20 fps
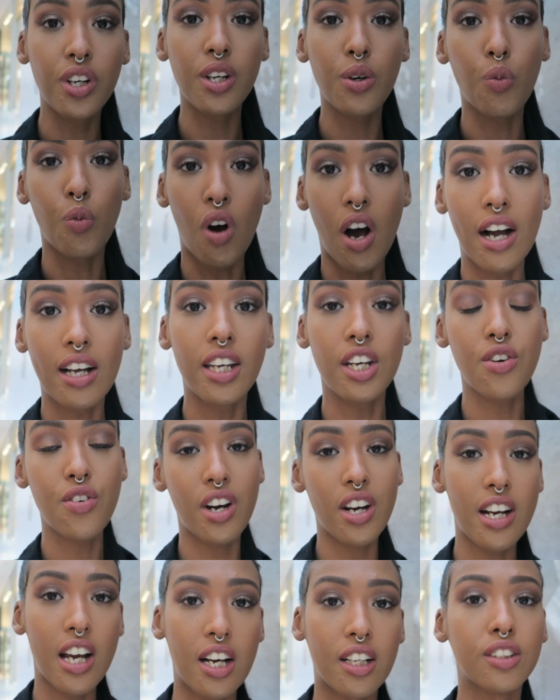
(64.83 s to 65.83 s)
We're walking
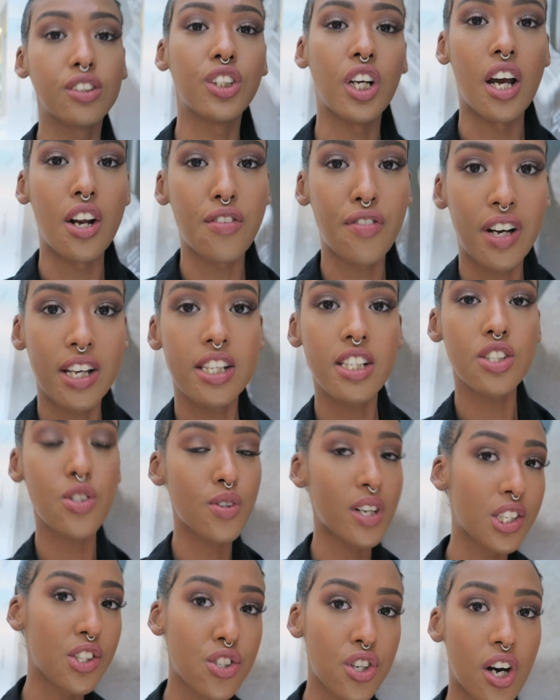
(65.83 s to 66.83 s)
right now, trying to find this
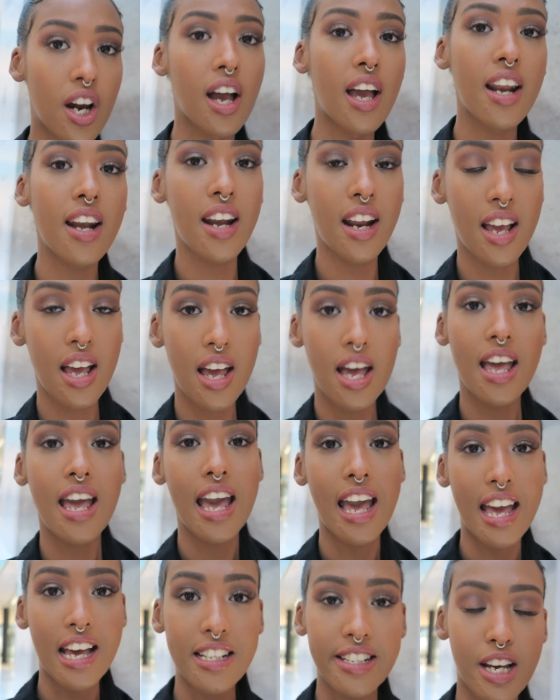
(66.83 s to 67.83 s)
restaurant,
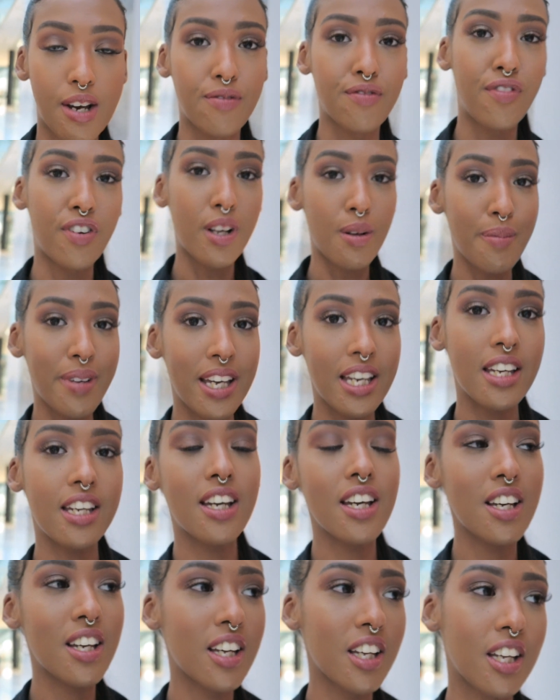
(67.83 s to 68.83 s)
and I'm filming
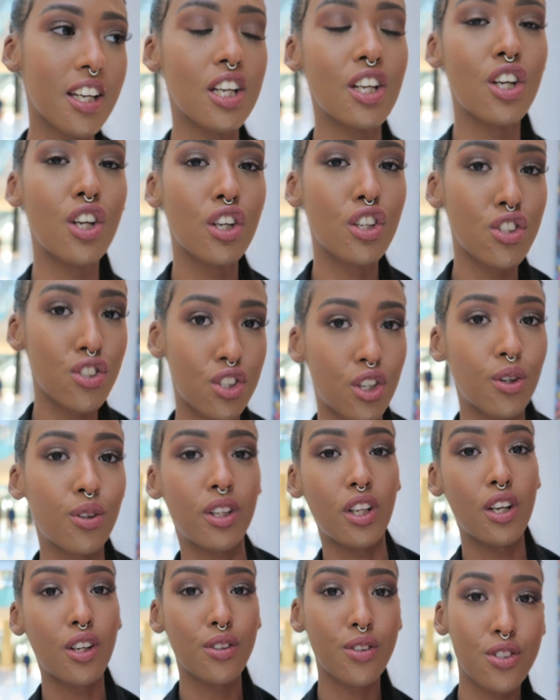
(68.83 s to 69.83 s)
so
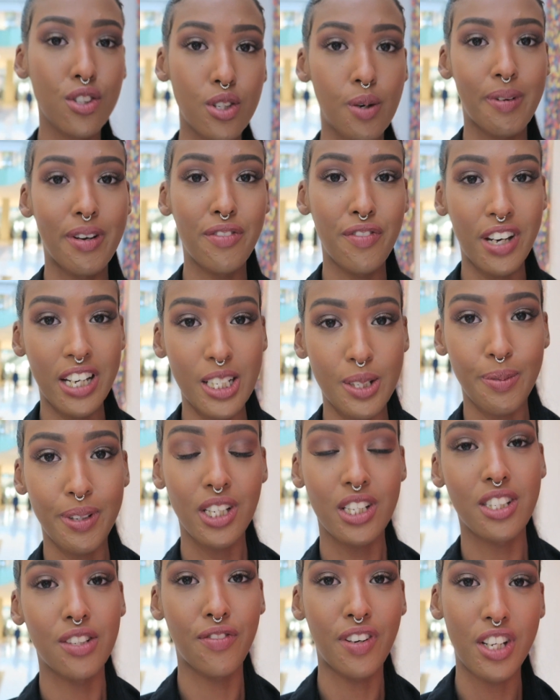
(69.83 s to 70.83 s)
close to my face
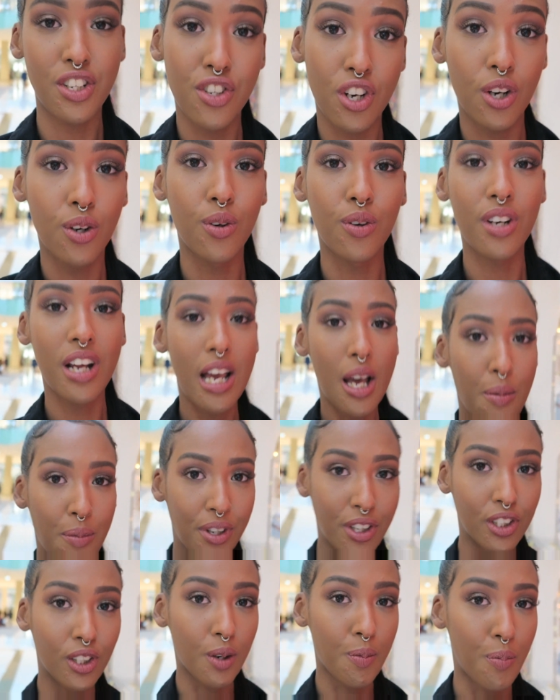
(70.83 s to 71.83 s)
because if I don't, I'm
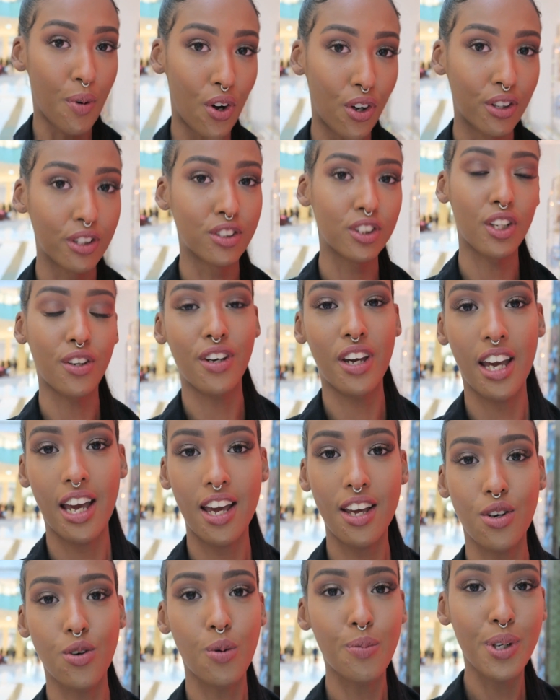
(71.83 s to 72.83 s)
gonna look bold,
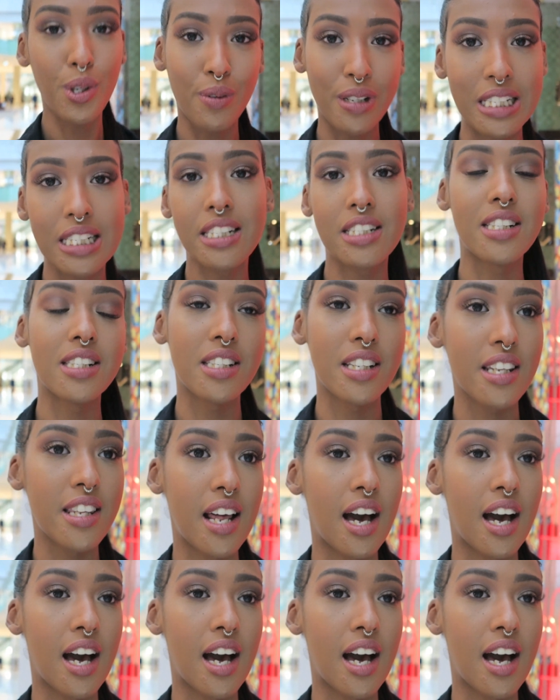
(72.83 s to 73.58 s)
okay? Nobody wants to see